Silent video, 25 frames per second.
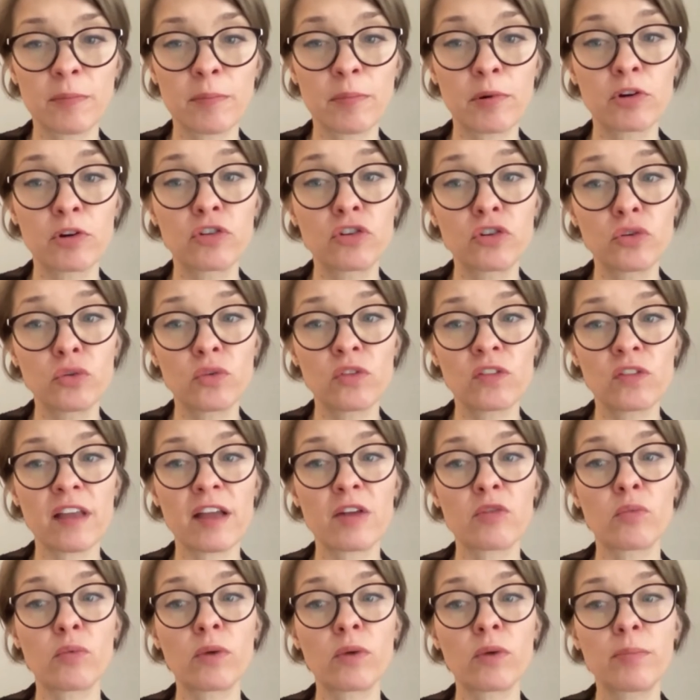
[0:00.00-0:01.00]
produced
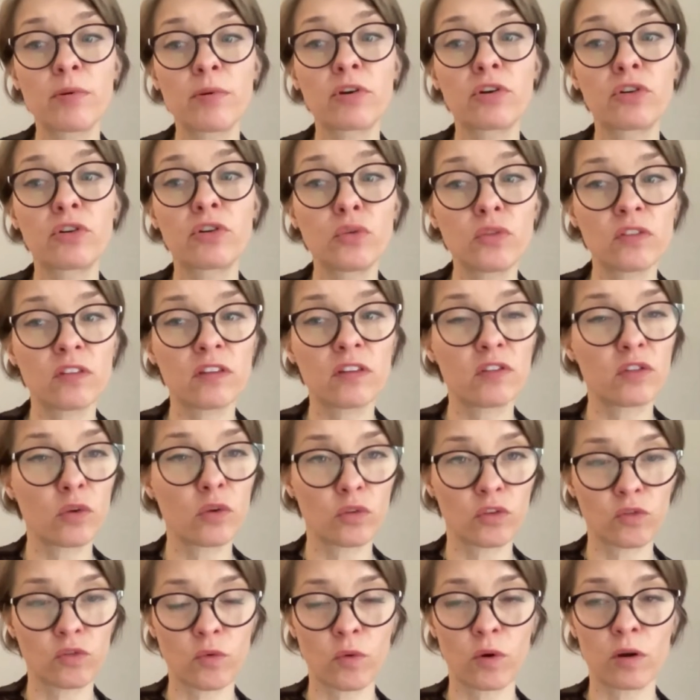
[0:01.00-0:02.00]
and reproduced in
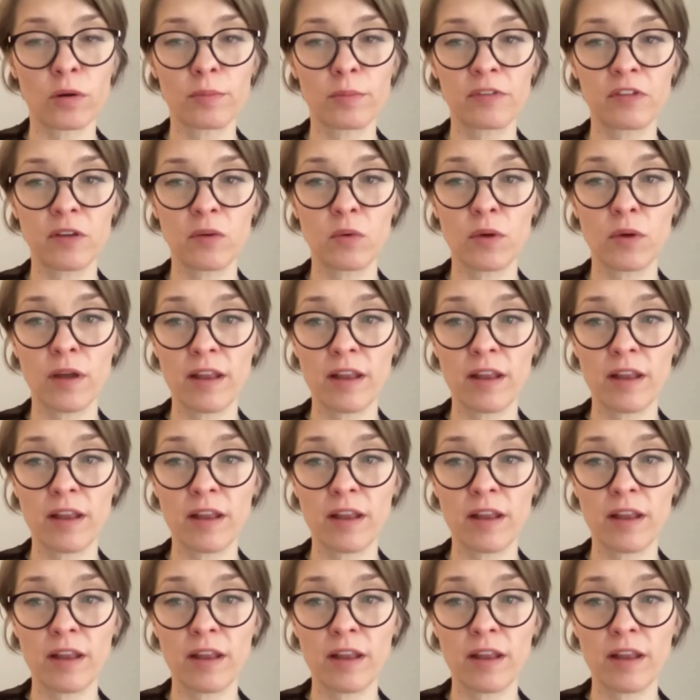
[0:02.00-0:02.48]
those forms